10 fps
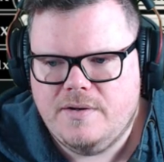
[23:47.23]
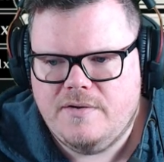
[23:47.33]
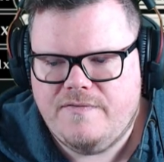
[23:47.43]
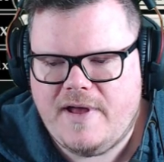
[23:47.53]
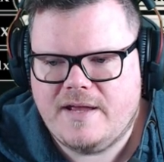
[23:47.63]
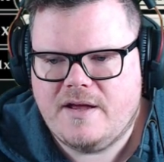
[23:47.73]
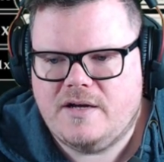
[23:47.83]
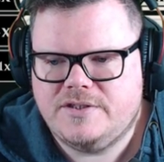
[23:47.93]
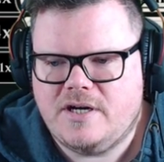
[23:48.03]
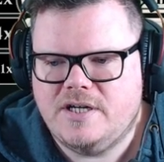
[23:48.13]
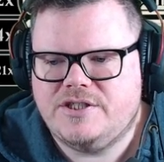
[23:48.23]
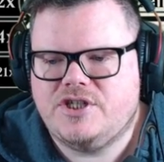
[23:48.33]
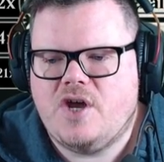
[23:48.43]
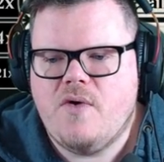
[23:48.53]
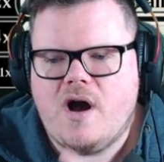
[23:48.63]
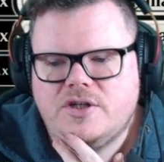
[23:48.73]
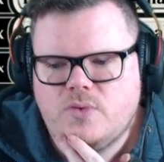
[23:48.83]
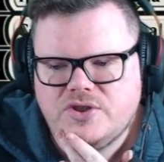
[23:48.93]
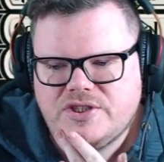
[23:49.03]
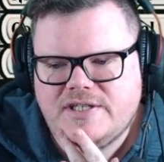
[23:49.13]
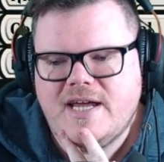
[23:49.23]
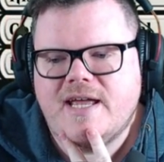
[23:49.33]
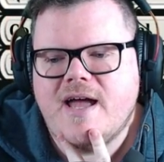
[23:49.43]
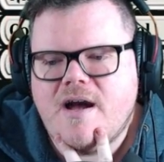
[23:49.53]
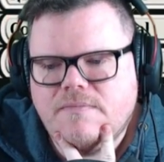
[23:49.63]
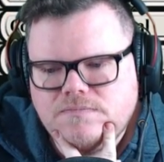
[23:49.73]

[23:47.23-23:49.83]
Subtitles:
Vanguard. Oh, it's so hard what to take out.